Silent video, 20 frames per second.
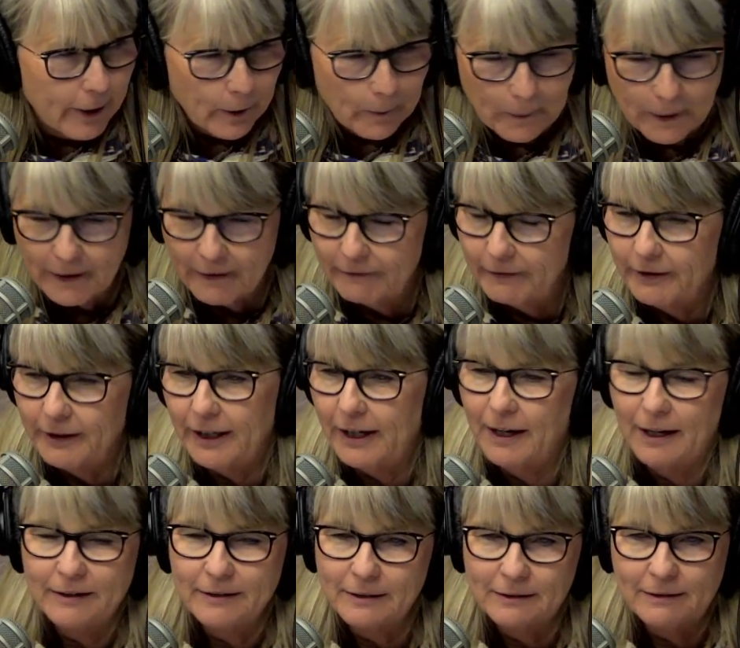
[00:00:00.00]
Or whatever.
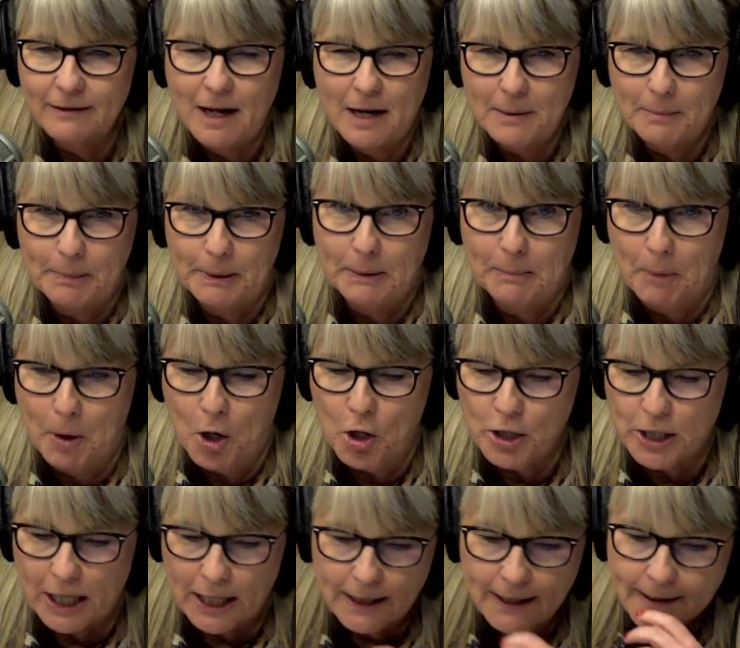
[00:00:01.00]
Yeah, not a big bar
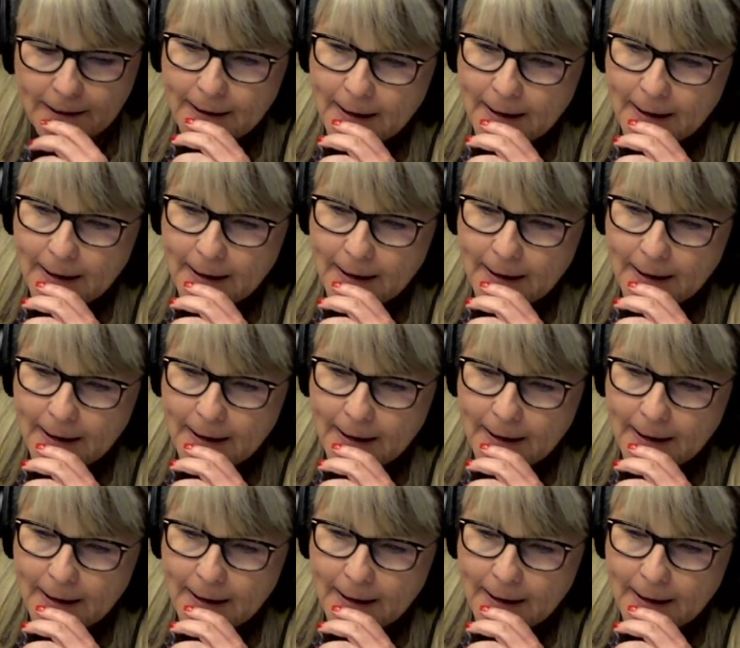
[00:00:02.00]
day.